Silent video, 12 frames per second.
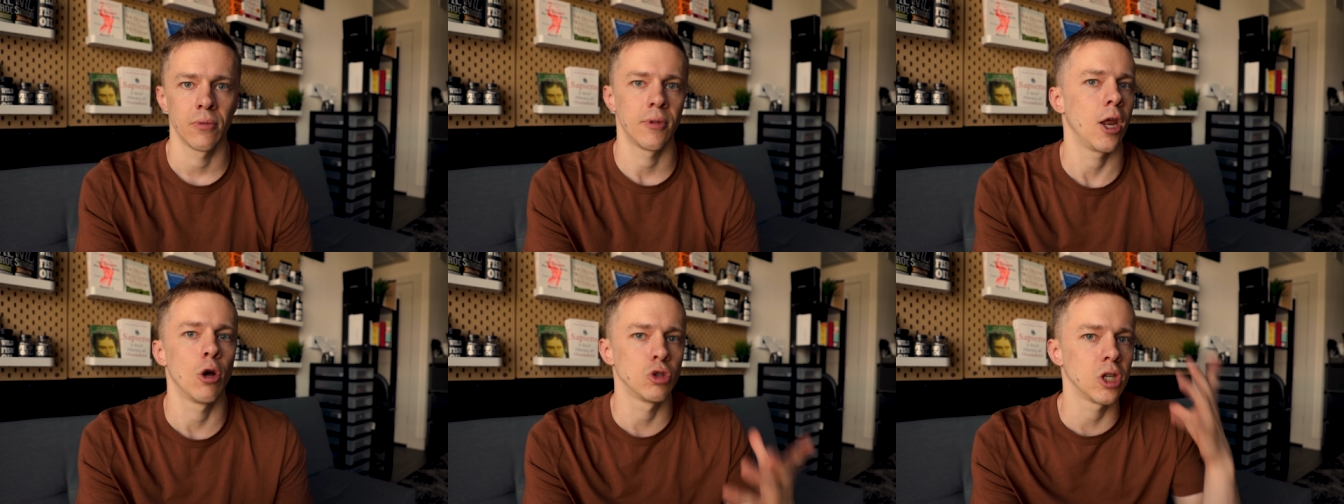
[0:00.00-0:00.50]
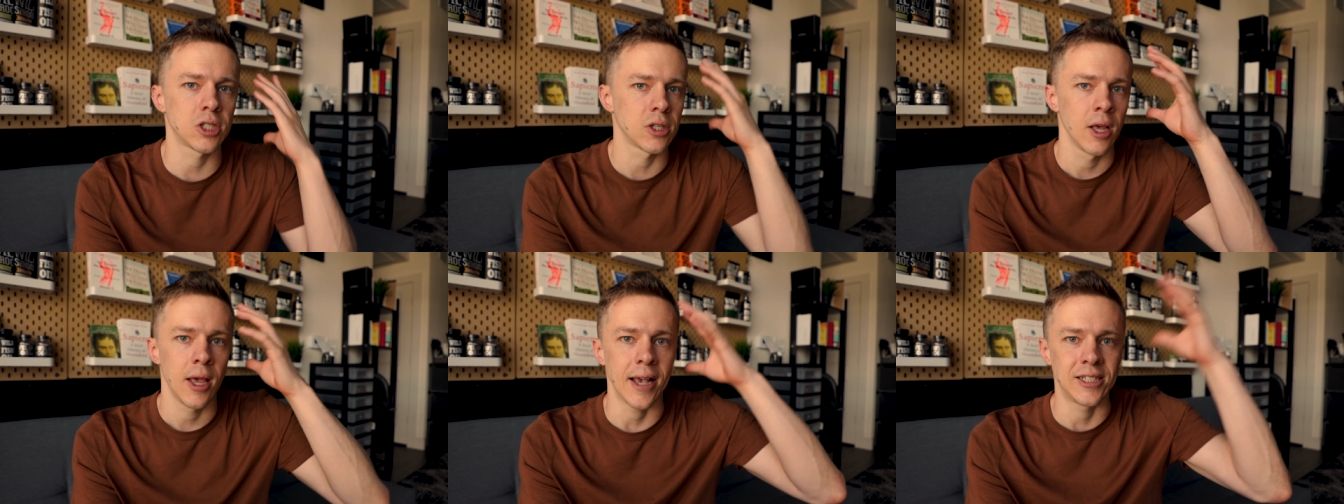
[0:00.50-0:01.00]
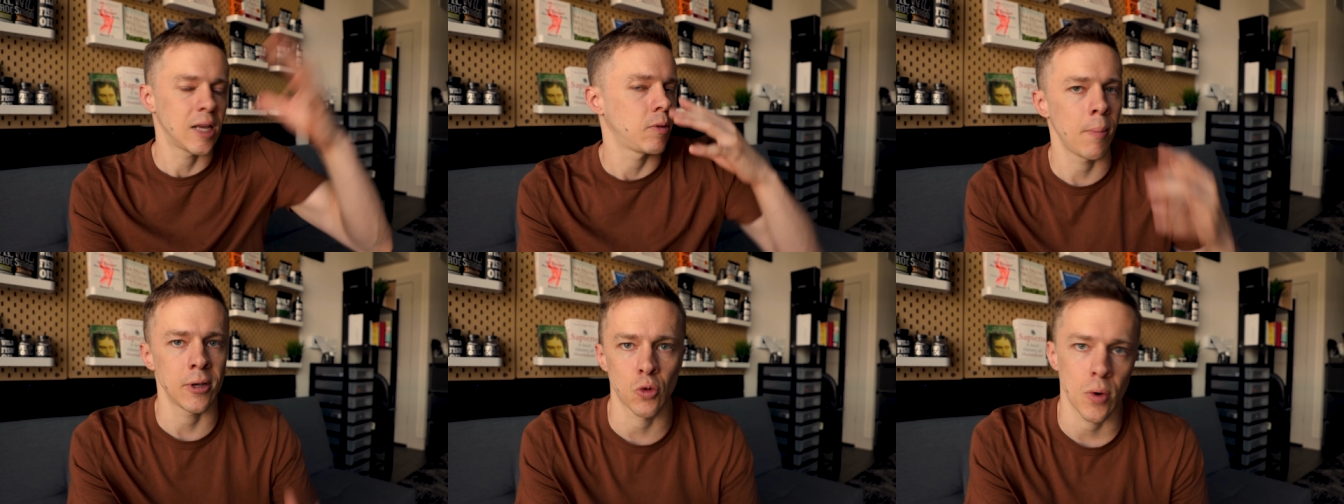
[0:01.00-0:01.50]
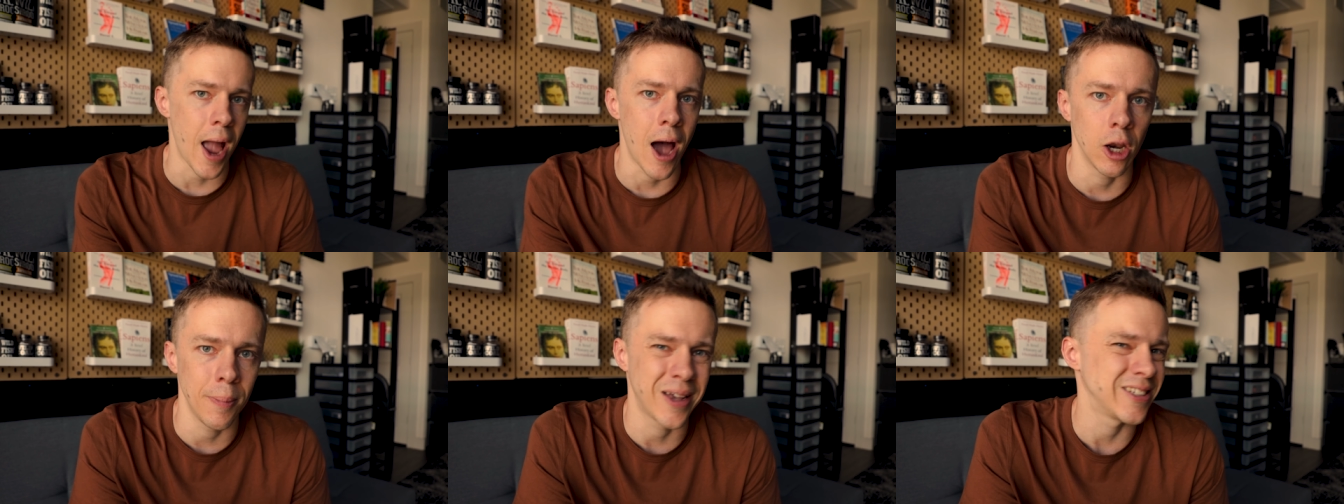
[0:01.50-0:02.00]
They don't just accept them as
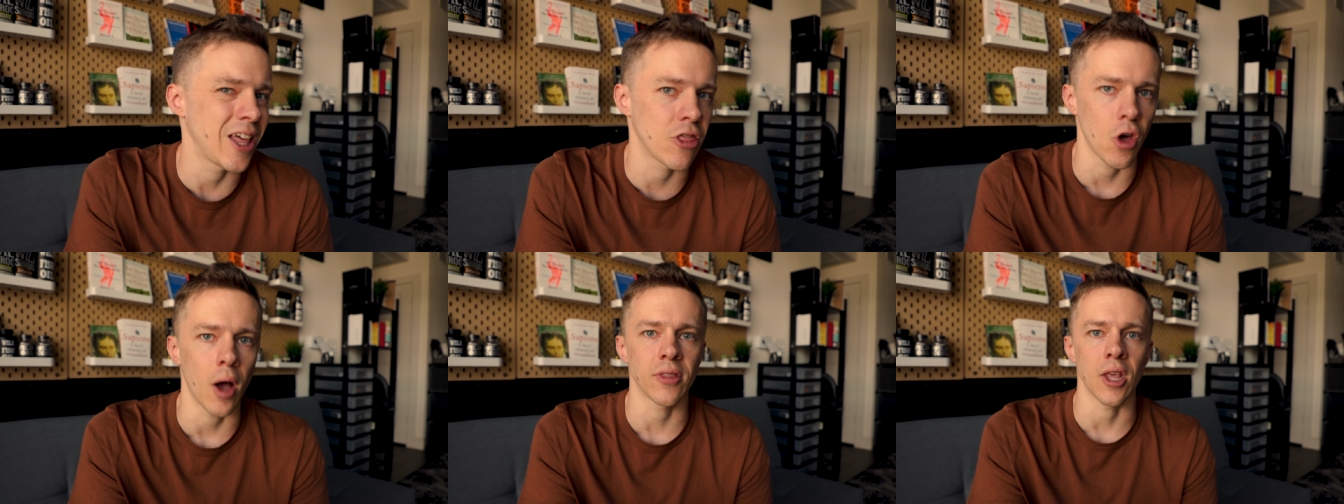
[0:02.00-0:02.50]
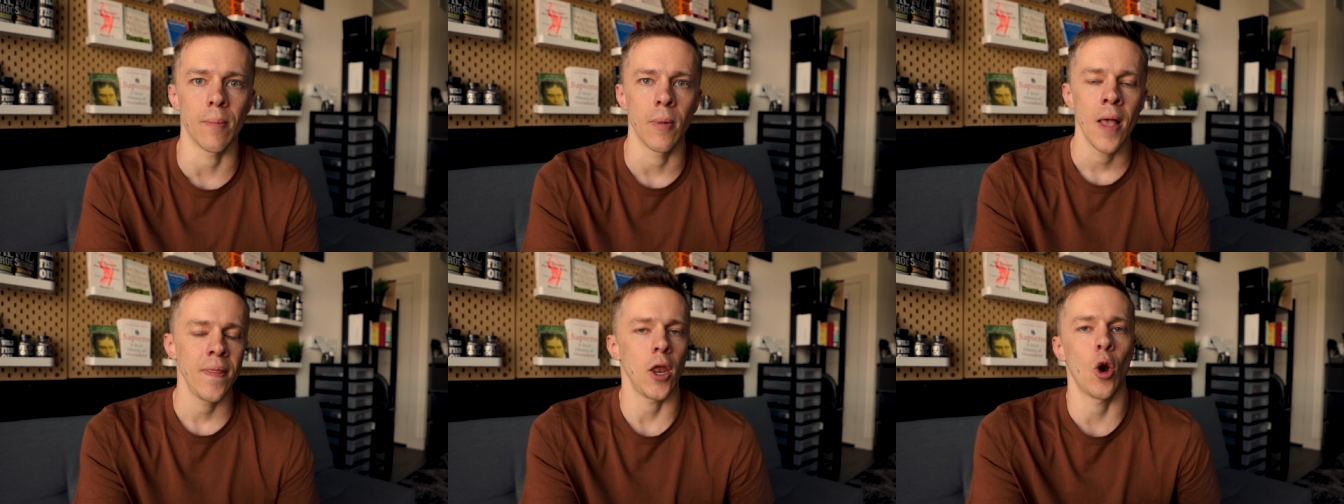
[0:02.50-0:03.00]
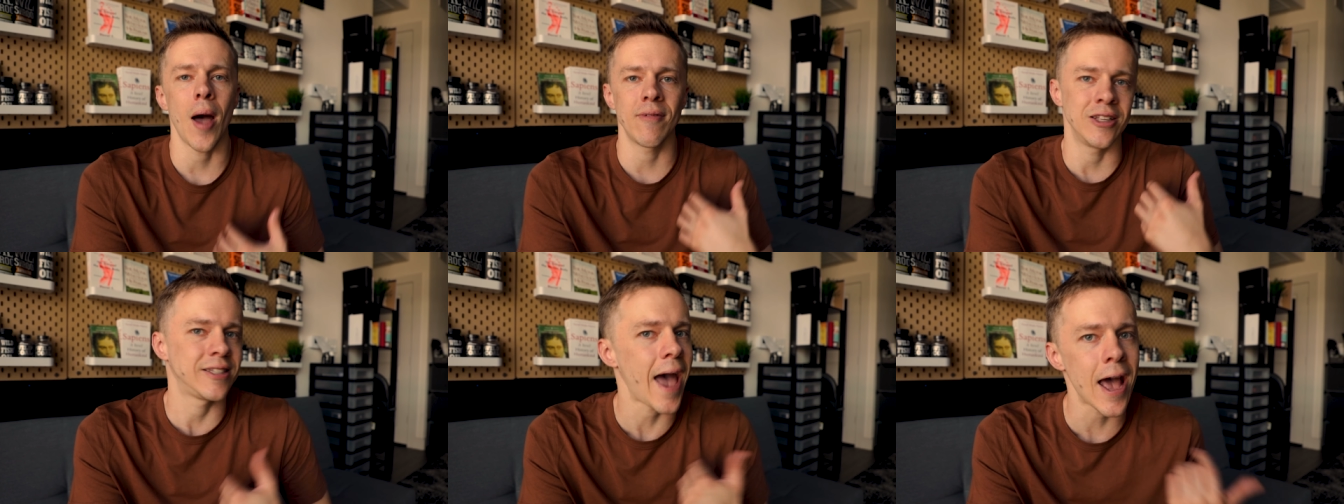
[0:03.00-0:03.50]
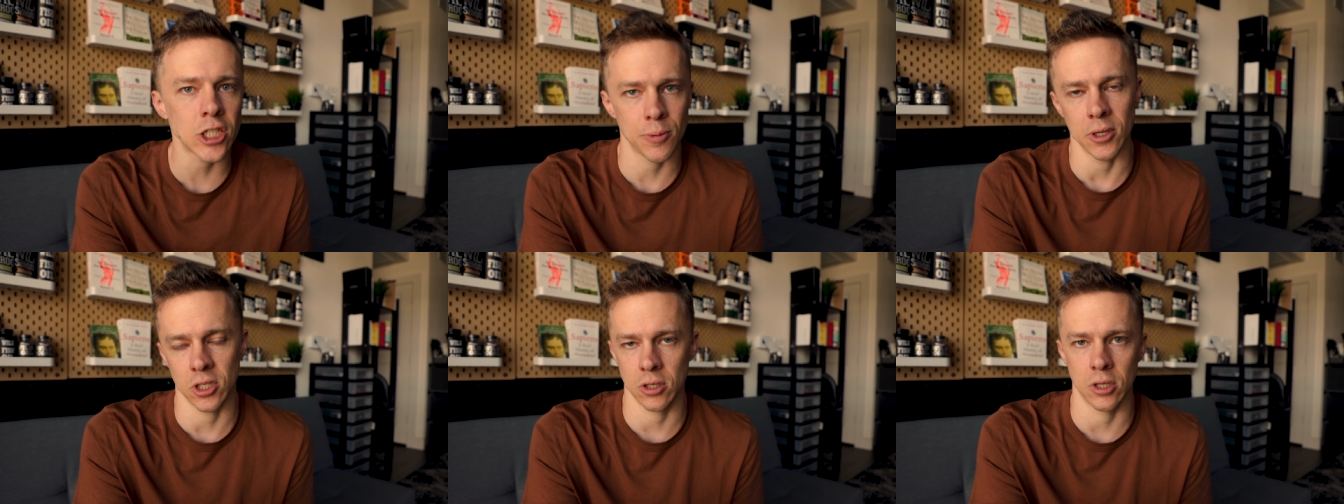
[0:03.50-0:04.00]
reality because they thought them. They don't have an
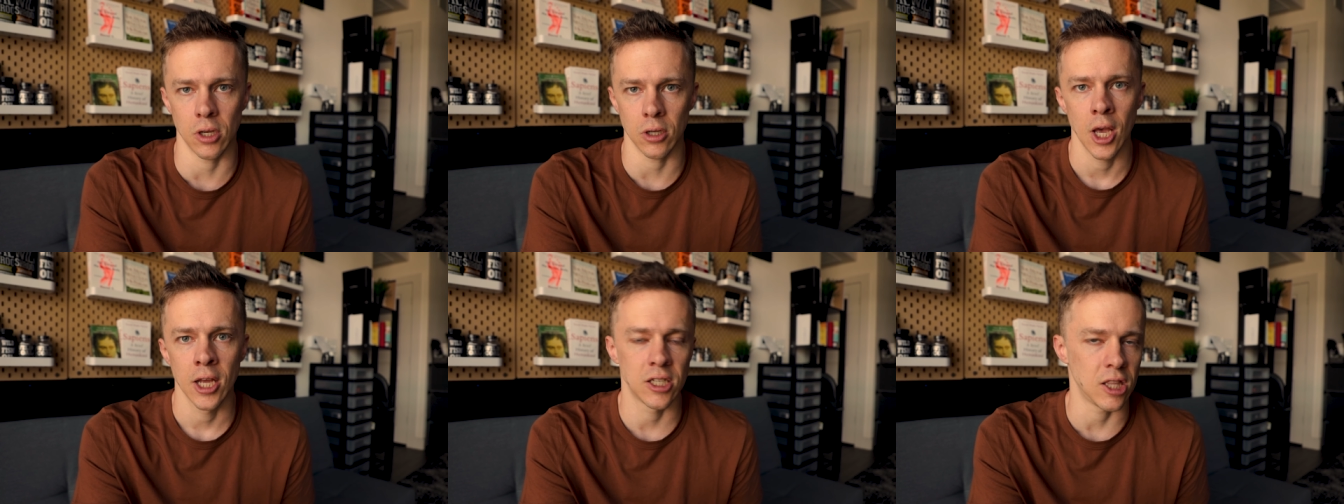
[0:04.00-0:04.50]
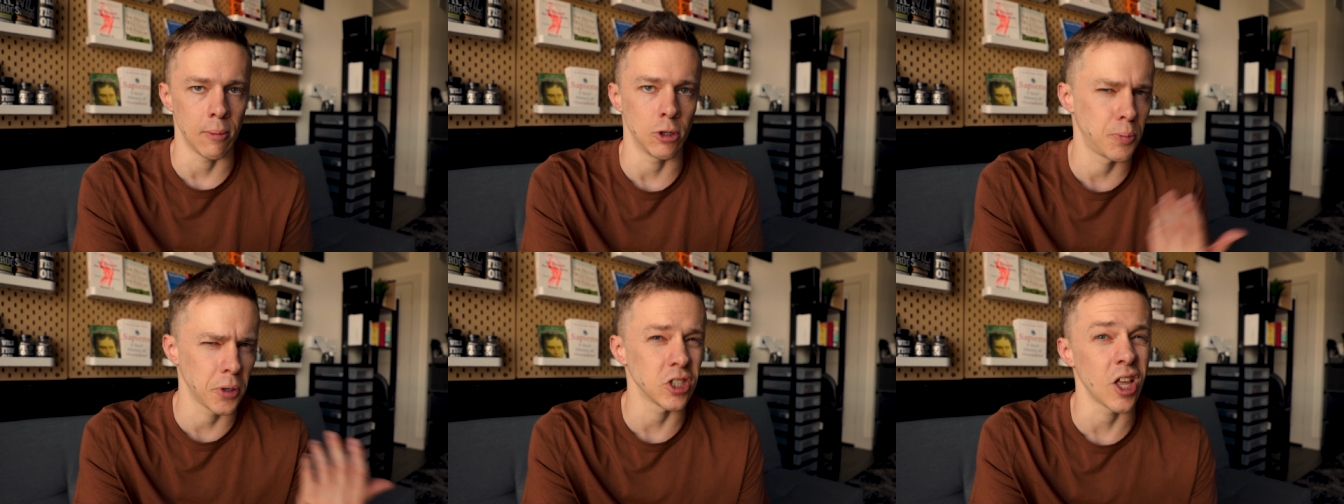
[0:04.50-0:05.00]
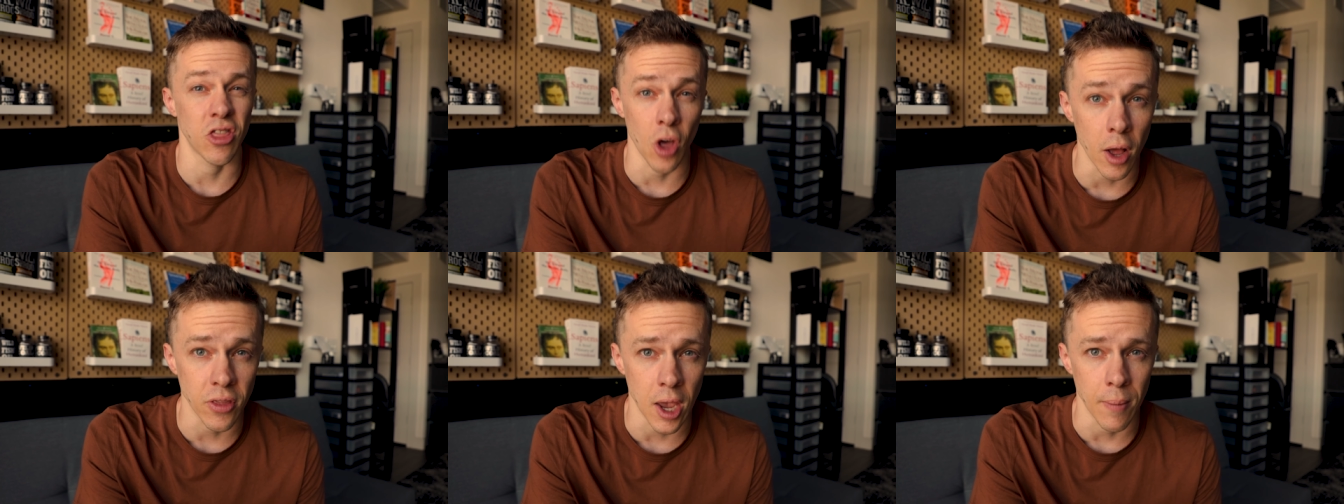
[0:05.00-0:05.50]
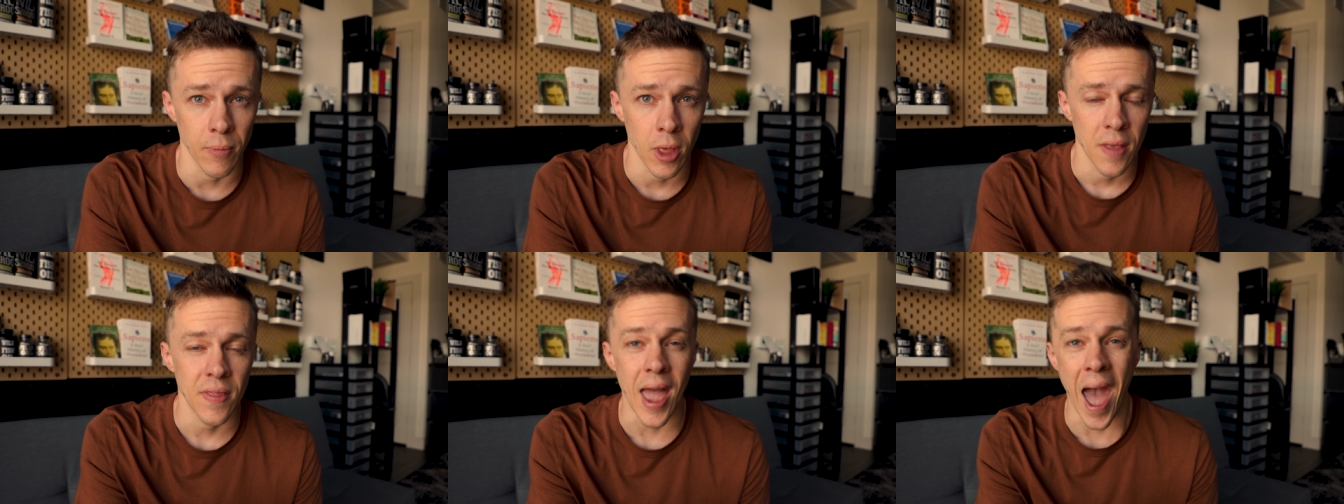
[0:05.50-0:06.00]
attachment to, to them just because they thought them.
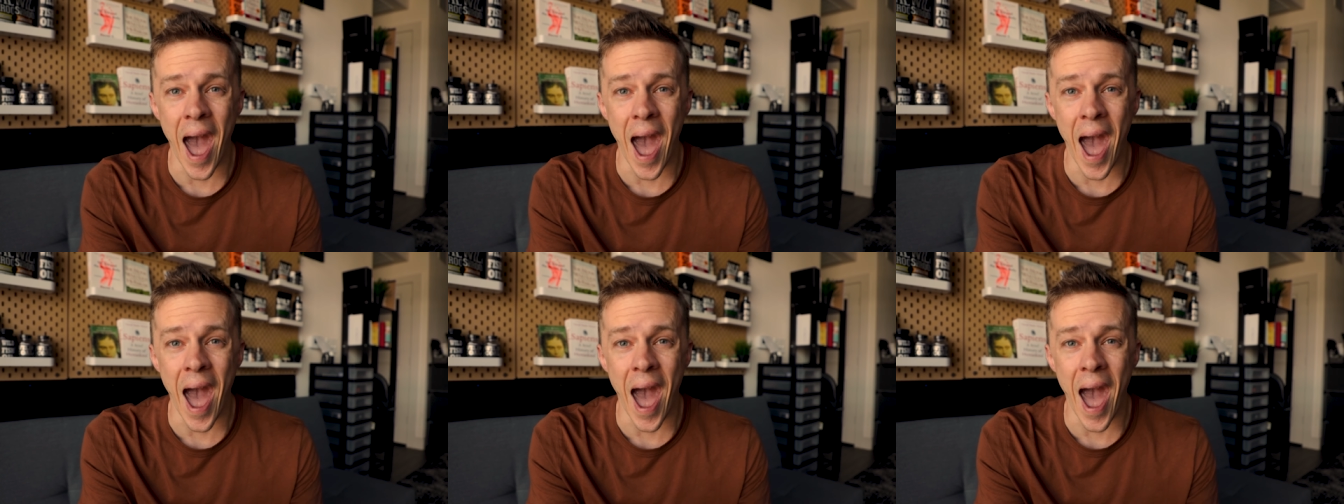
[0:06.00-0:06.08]
They